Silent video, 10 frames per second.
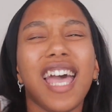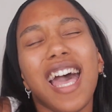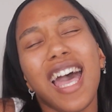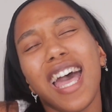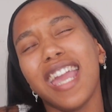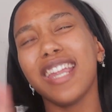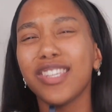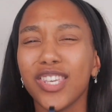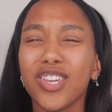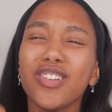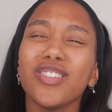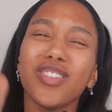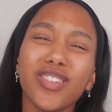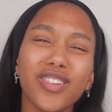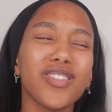like you
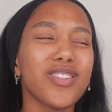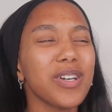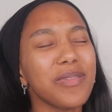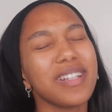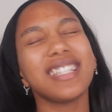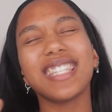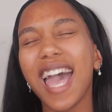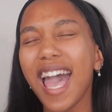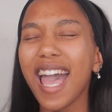and down?